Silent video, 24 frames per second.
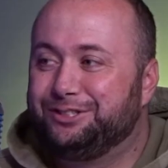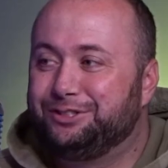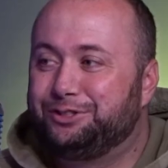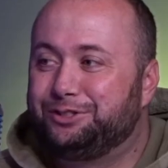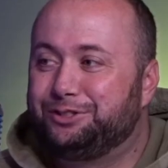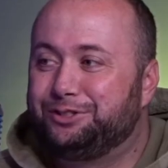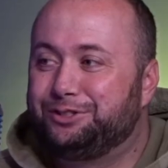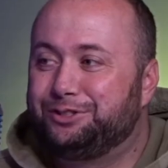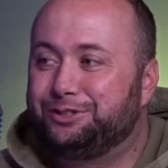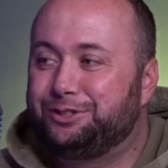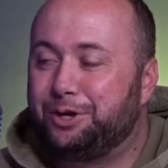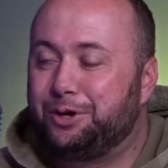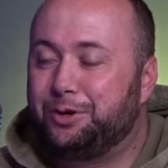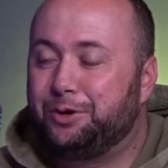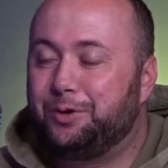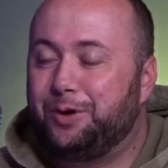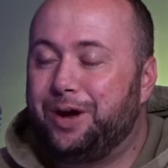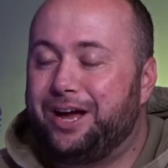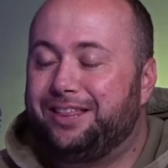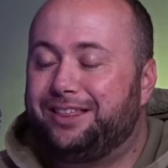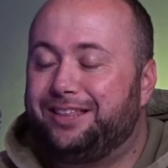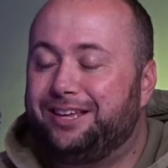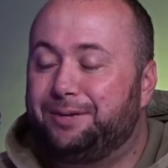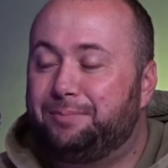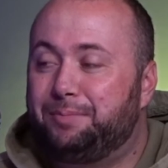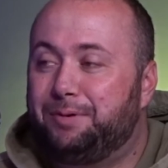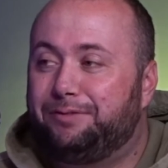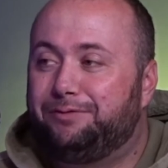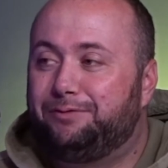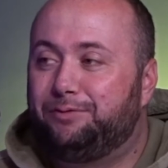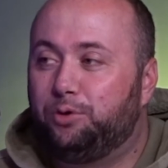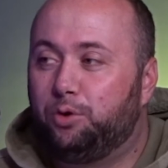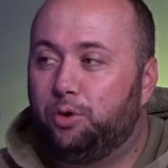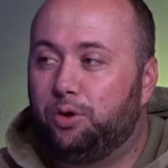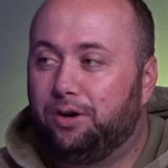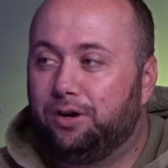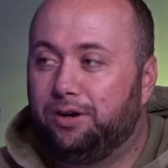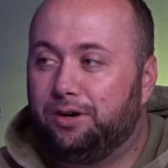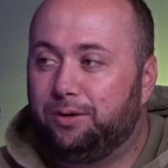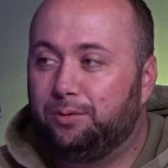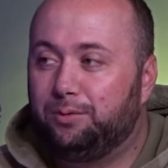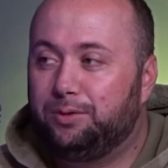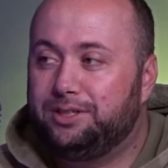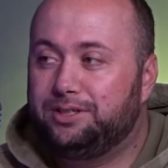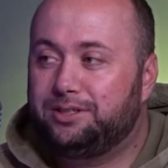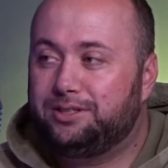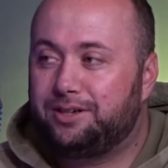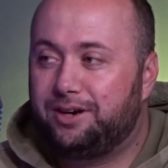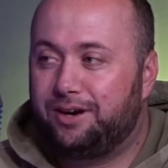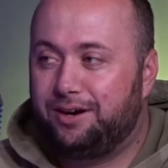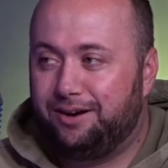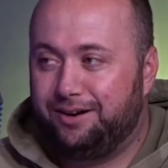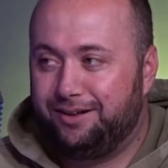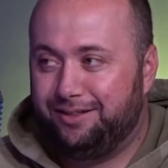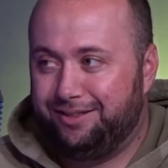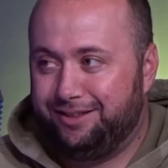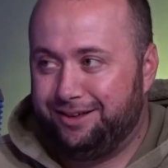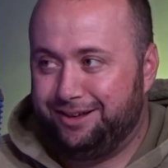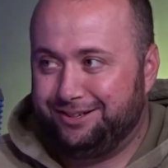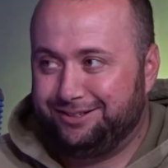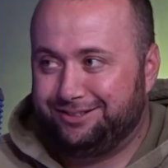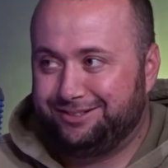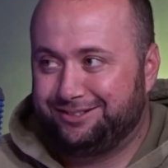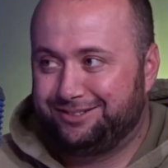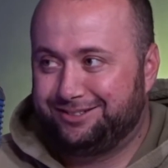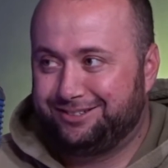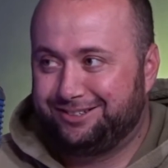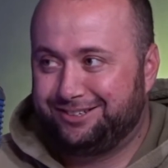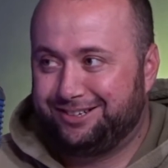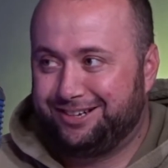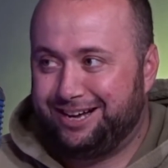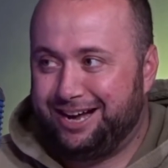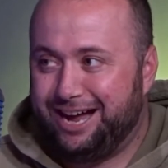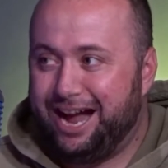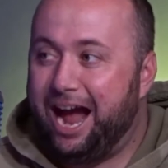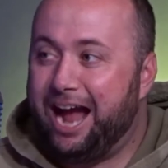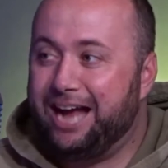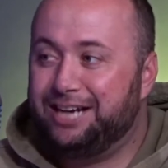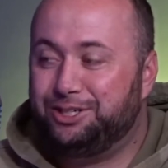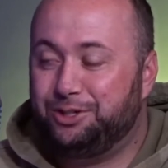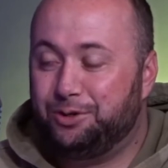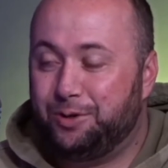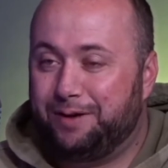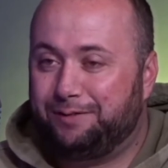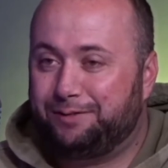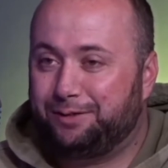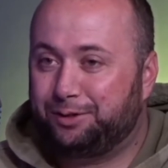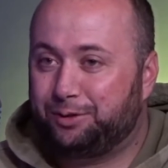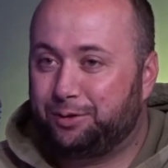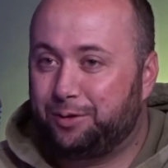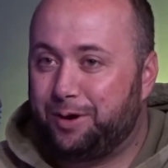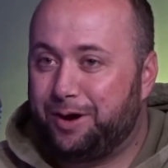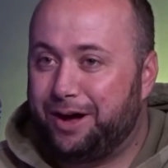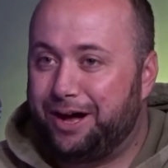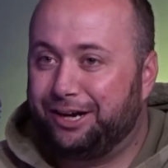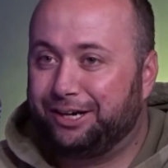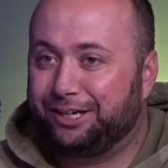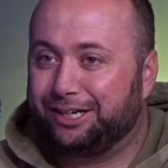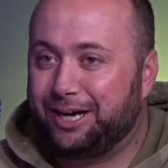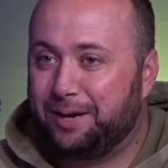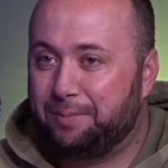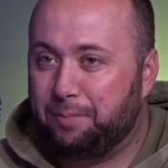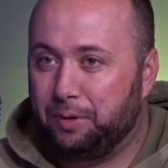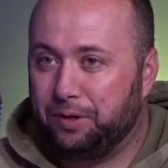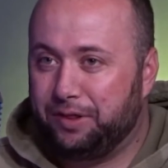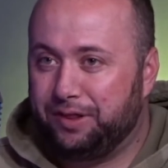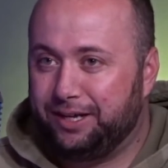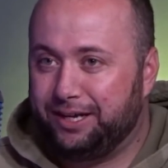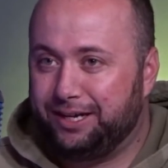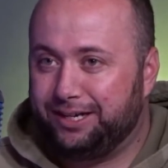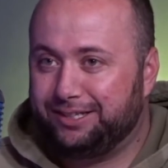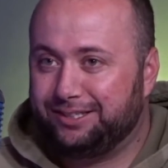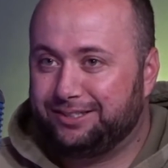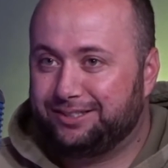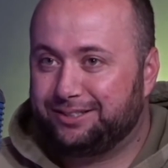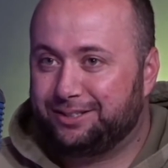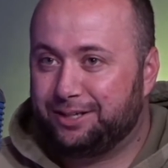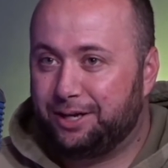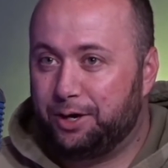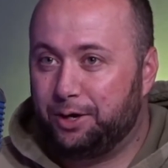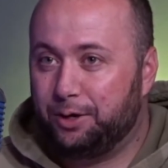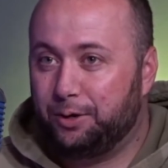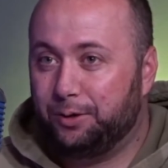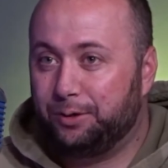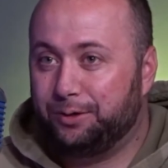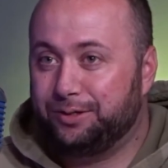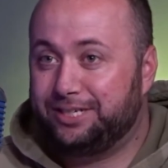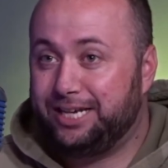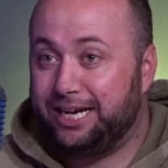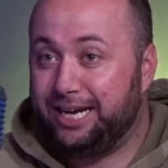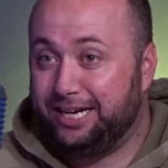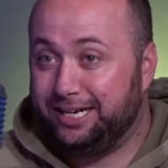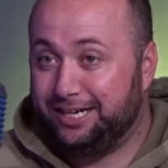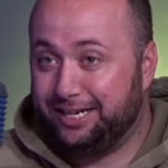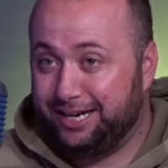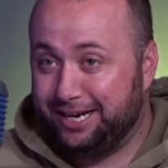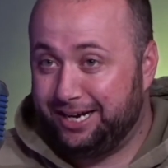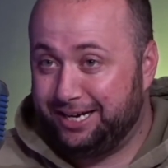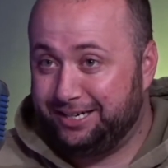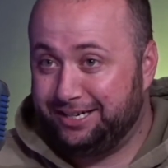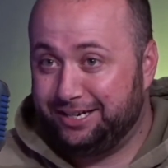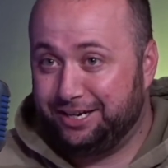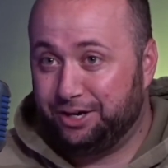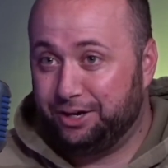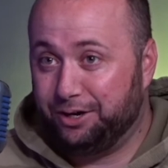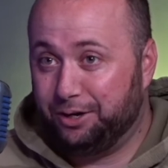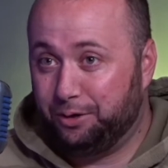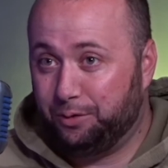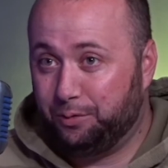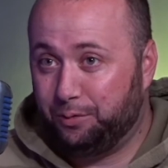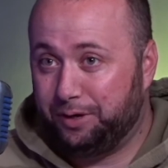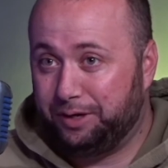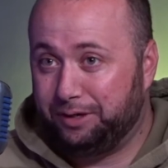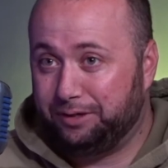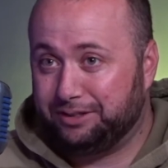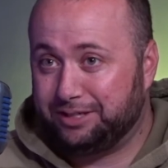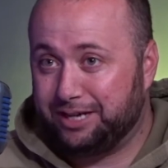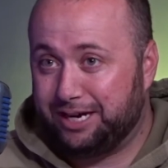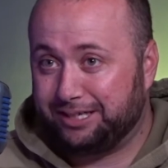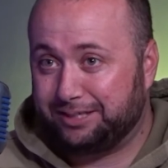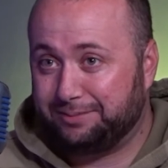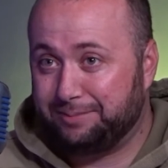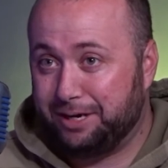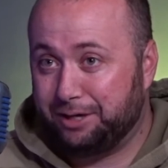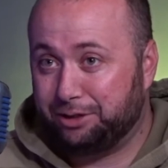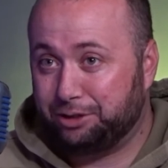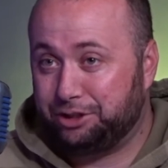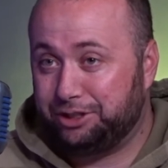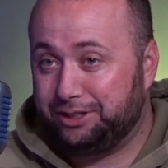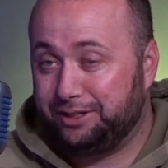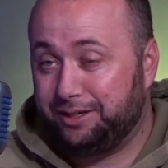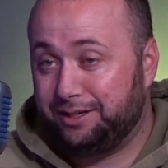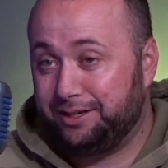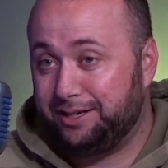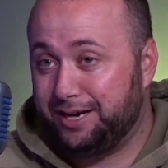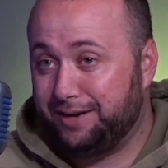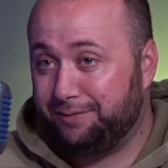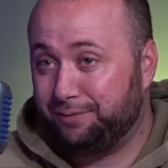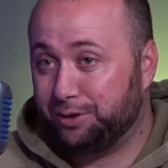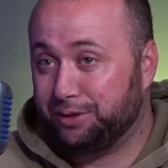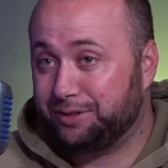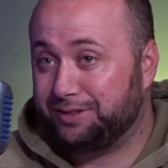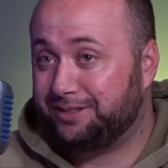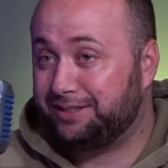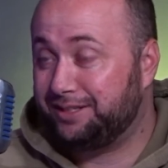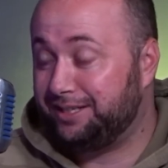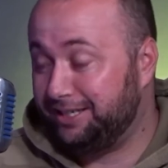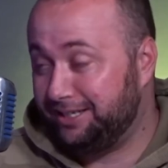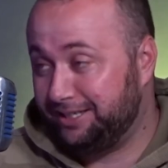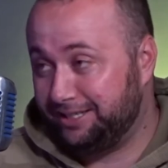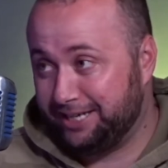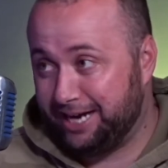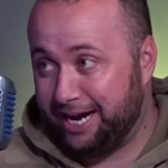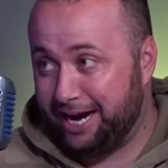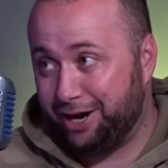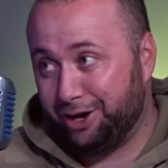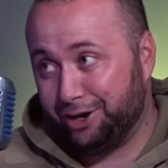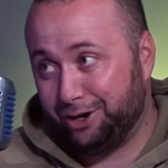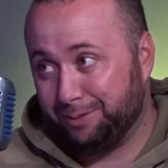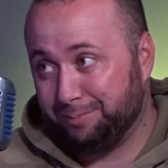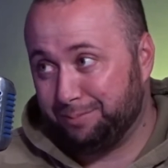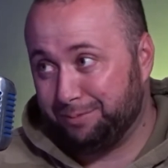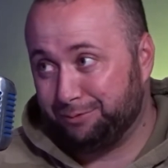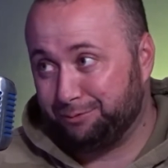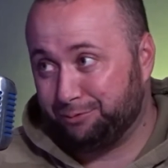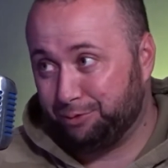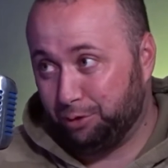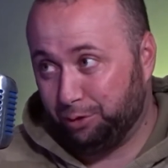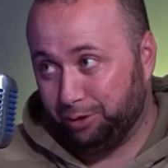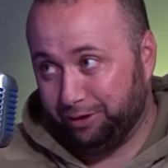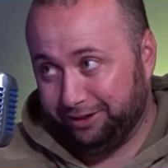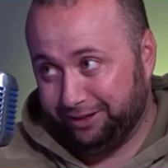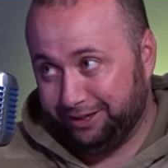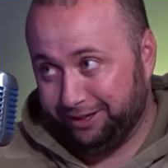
So I think before we start on this, I do have to throw out a couple things. So Dana, I know we talked about, she had never seen Die Hard before this.